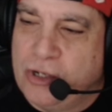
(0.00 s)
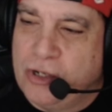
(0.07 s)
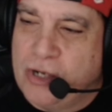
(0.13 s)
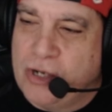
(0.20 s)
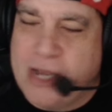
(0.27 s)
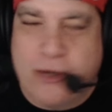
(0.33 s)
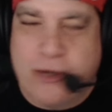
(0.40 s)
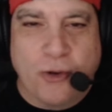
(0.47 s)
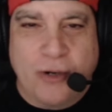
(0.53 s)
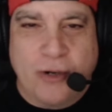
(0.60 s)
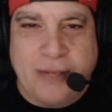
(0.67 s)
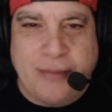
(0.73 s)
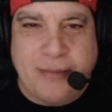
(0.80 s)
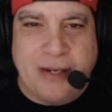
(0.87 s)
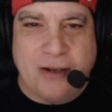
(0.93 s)
at your
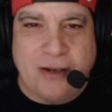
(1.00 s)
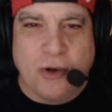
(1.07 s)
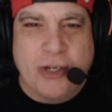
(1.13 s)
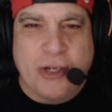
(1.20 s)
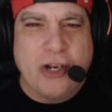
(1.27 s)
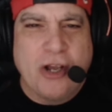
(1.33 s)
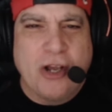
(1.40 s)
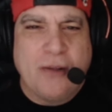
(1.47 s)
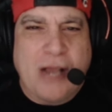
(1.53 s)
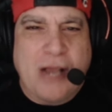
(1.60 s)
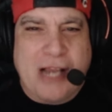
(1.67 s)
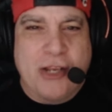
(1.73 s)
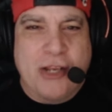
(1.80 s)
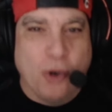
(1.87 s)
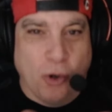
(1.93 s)
limit, or you're
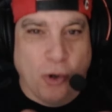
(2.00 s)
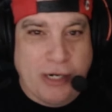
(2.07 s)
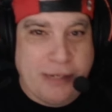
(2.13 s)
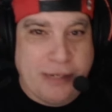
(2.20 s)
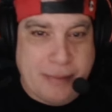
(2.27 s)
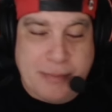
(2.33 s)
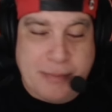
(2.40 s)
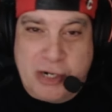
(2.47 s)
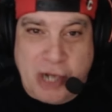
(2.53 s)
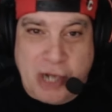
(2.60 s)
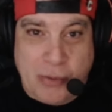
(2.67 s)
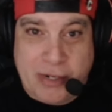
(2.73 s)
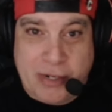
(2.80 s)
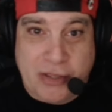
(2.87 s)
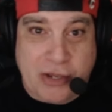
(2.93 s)
at your limit, but
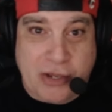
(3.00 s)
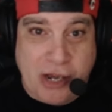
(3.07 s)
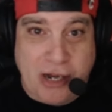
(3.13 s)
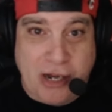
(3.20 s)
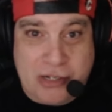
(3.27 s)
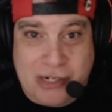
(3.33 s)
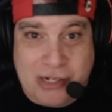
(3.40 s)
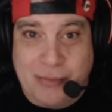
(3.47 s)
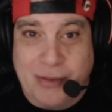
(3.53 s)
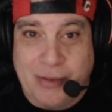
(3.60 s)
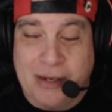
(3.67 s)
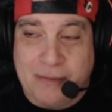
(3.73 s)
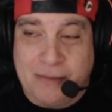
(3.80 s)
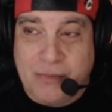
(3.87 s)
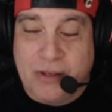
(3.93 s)
nowhere near the car's
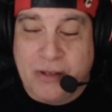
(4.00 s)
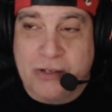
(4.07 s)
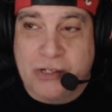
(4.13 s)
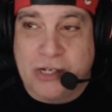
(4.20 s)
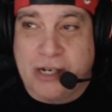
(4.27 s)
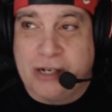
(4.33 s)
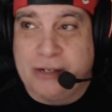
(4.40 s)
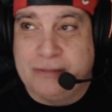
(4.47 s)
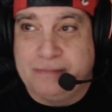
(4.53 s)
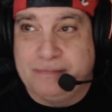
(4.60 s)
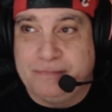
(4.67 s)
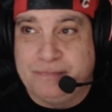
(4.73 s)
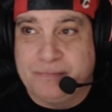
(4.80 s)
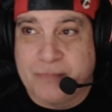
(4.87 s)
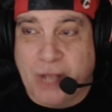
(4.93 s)
limit. So
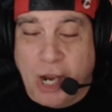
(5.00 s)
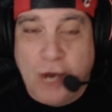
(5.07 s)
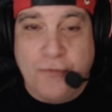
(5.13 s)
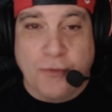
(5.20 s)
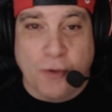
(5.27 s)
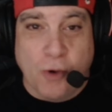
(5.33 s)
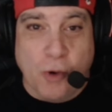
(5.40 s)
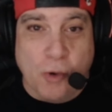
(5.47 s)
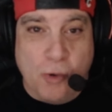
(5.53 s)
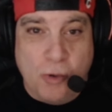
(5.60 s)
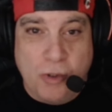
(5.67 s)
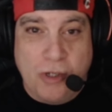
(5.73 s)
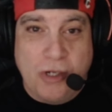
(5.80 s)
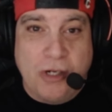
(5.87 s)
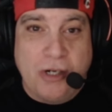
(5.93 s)

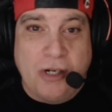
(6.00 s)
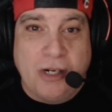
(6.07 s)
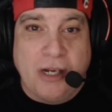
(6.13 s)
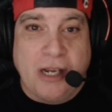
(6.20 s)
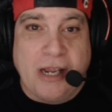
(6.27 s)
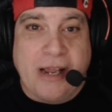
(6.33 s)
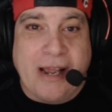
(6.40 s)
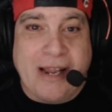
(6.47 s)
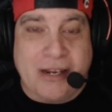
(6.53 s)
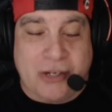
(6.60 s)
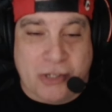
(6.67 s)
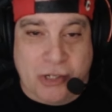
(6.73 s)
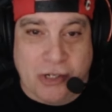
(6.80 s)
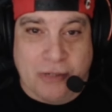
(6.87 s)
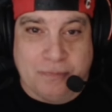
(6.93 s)
overall,
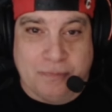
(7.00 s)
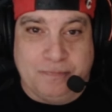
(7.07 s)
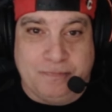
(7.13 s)
excellent.